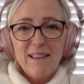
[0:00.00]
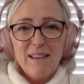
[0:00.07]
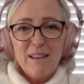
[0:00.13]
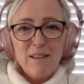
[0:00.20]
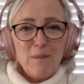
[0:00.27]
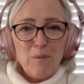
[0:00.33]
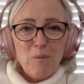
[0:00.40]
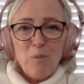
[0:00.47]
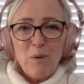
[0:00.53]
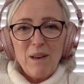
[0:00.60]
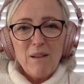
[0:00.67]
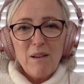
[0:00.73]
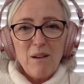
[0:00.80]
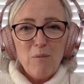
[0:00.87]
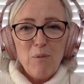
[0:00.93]
Because
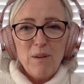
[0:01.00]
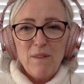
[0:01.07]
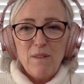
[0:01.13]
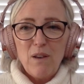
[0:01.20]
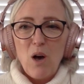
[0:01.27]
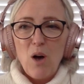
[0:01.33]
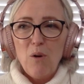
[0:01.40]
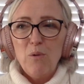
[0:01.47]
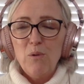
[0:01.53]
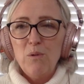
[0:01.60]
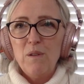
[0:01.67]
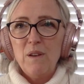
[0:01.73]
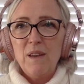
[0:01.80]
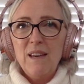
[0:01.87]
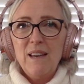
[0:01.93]
we're
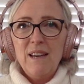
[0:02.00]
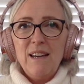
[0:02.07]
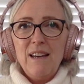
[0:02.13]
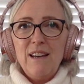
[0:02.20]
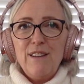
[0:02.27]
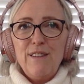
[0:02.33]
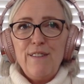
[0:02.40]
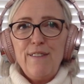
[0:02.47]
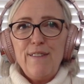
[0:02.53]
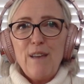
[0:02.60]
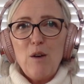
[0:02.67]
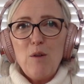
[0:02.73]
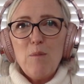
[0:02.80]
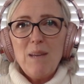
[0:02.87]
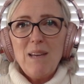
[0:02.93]
told
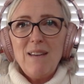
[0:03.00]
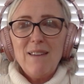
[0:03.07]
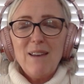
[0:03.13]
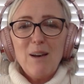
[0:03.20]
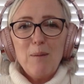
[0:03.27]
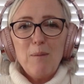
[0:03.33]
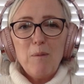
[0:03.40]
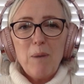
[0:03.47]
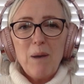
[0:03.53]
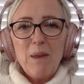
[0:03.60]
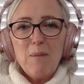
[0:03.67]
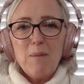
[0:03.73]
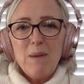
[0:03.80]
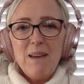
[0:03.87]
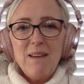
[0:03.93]
so many times by
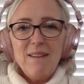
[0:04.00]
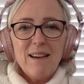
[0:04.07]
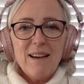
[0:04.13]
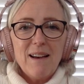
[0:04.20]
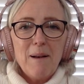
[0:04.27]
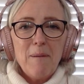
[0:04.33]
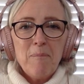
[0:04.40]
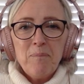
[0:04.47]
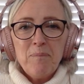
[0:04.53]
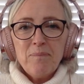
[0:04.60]
the media,